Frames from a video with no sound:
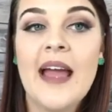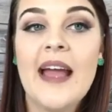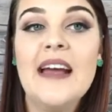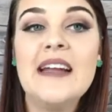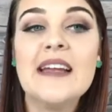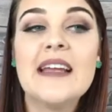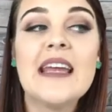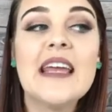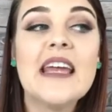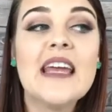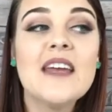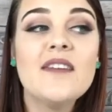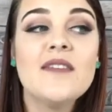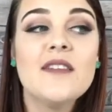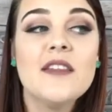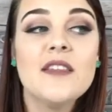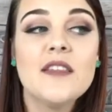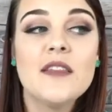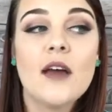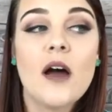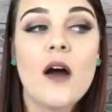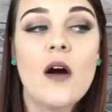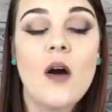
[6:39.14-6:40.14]
And
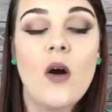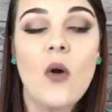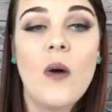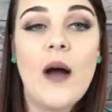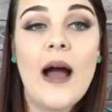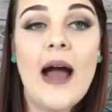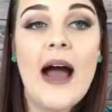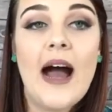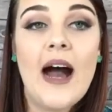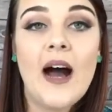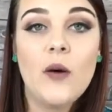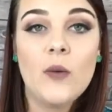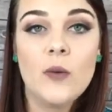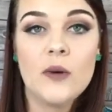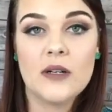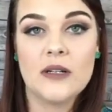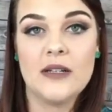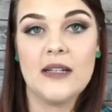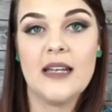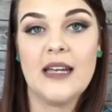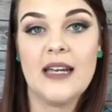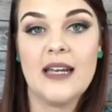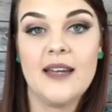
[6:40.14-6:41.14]
even though
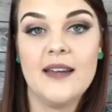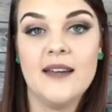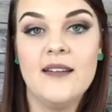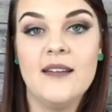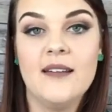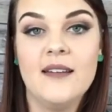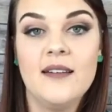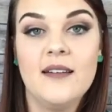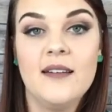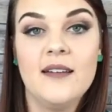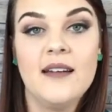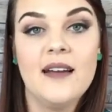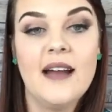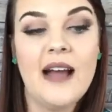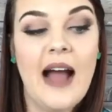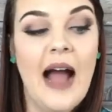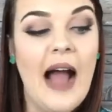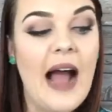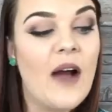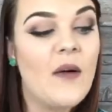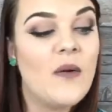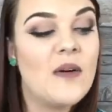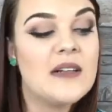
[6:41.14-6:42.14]
outwardly
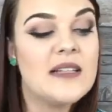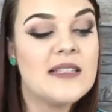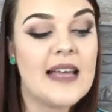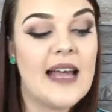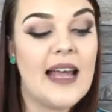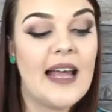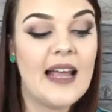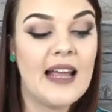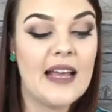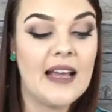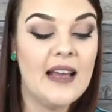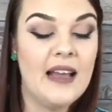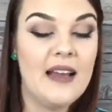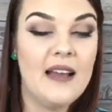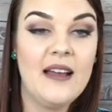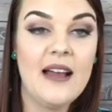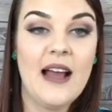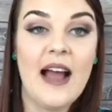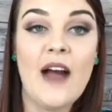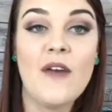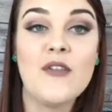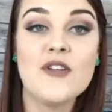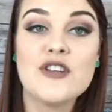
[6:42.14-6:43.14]
I was showing
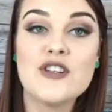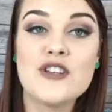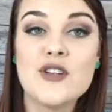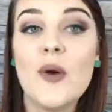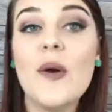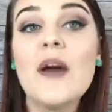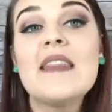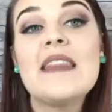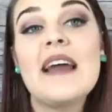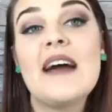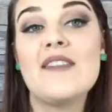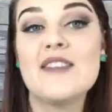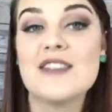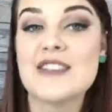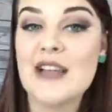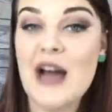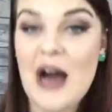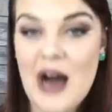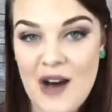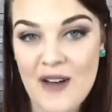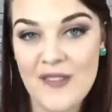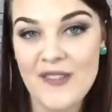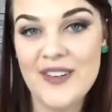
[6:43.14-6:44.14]
that I was
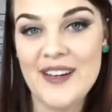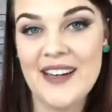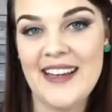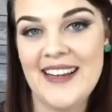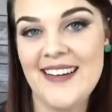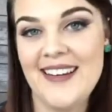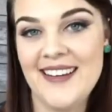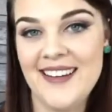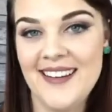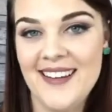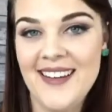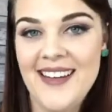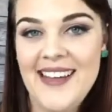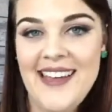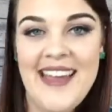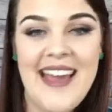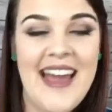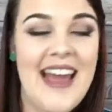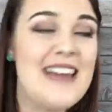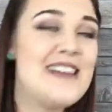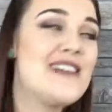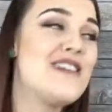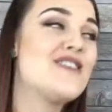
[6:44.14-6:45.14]
confident
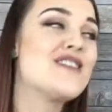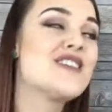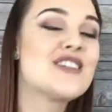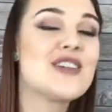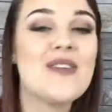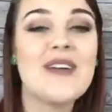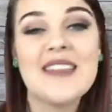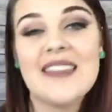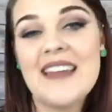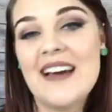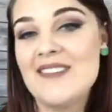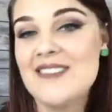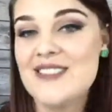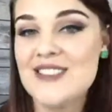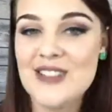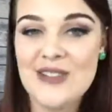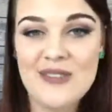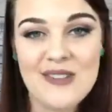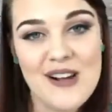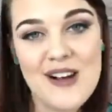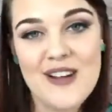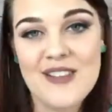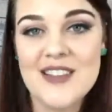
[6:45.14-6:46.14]
and I was showing that I was
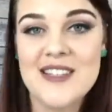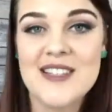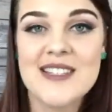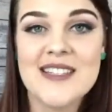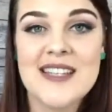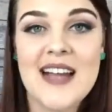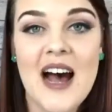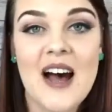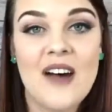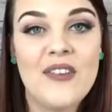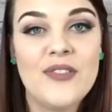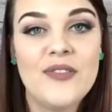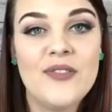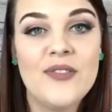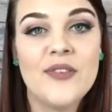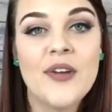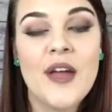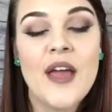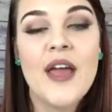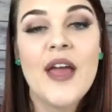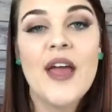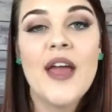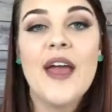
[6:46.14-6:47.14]
doing all this stuff,
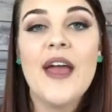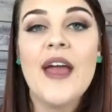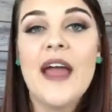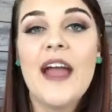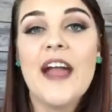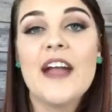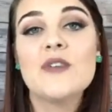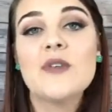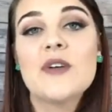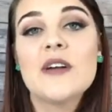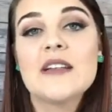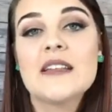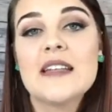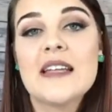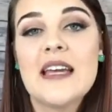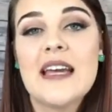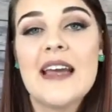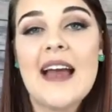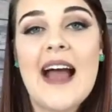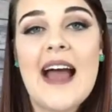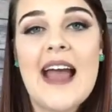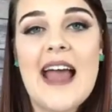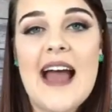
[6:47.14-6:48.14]

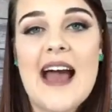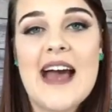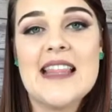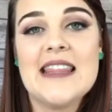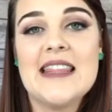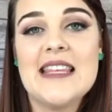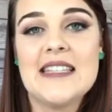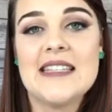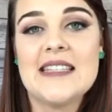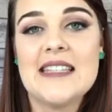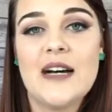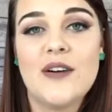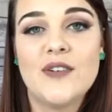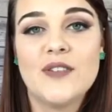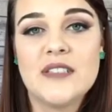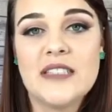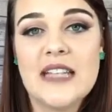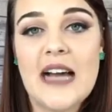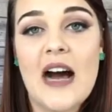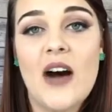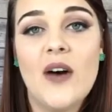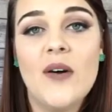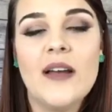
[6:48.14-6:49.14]
inwardly I had this
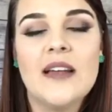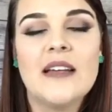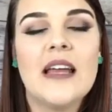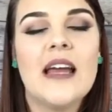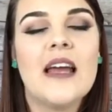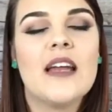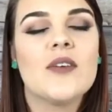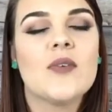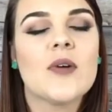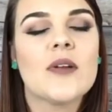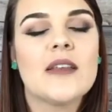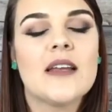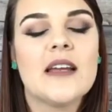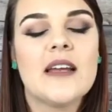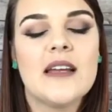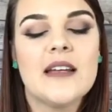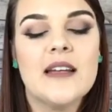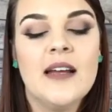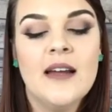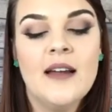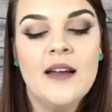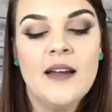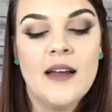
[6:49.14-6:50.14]
self-doubt, and
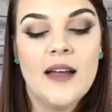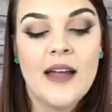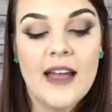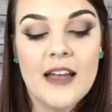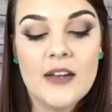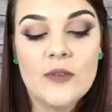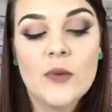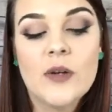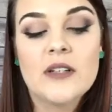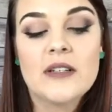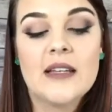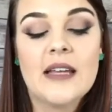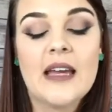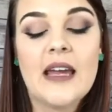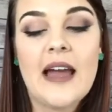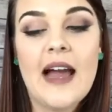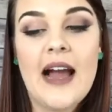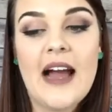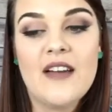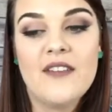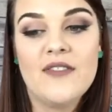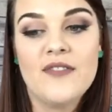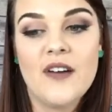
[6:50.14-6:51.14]
inwardly
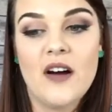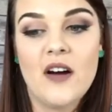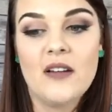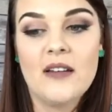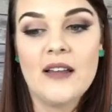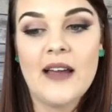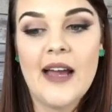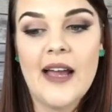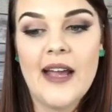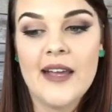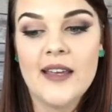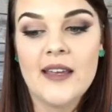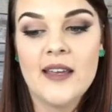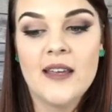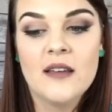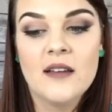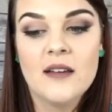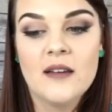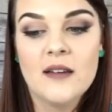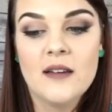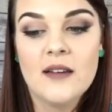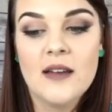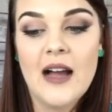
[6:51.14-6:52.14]
I felt like
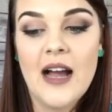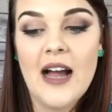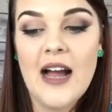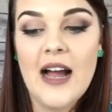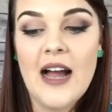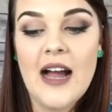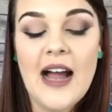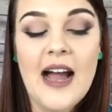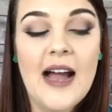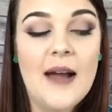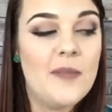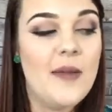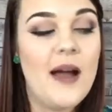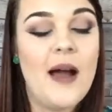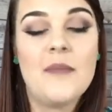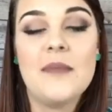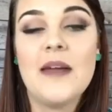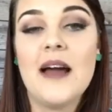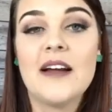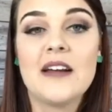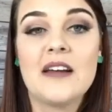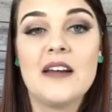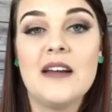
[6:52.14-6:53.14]
I'm
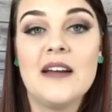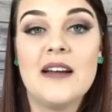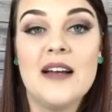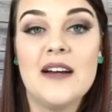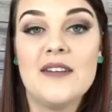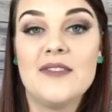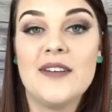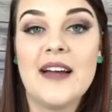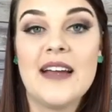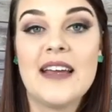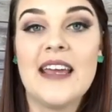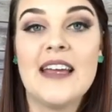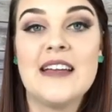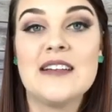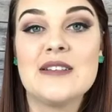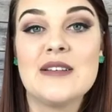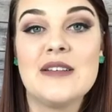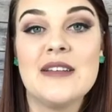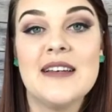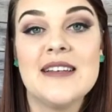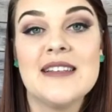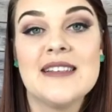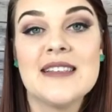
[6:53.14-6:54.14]
not good enough. I can't
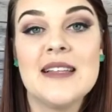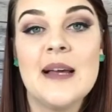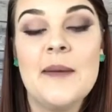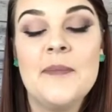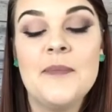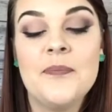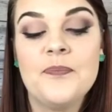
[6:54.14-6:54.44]
do this.